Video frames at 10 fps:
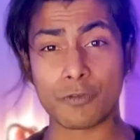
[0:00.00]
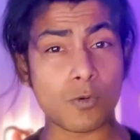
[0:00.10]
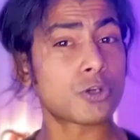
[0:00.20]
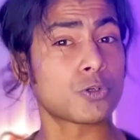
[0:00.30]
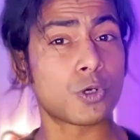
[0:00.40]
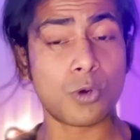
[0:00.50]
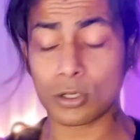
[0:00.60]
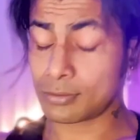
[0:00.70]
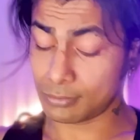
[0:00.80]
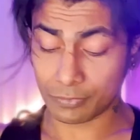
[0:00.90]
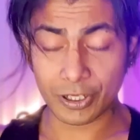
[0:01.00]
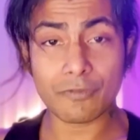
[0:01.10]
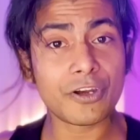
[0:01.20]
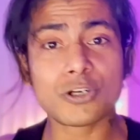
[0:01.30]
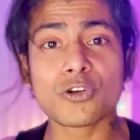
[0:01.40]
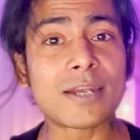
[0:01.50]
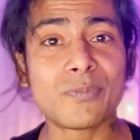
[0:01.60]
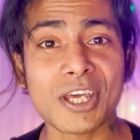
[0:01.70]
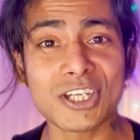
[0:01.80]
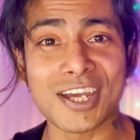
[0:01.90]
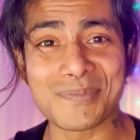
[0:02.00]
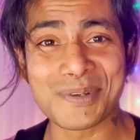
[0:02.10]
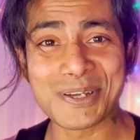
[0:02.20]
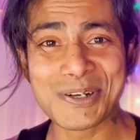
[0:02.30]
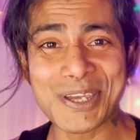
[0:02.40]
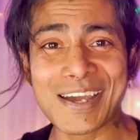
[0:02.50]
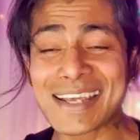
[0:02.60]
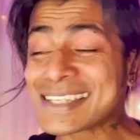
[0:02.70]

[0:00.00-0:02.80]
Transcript: want to know more, feel free to write me anytime. Okay guys,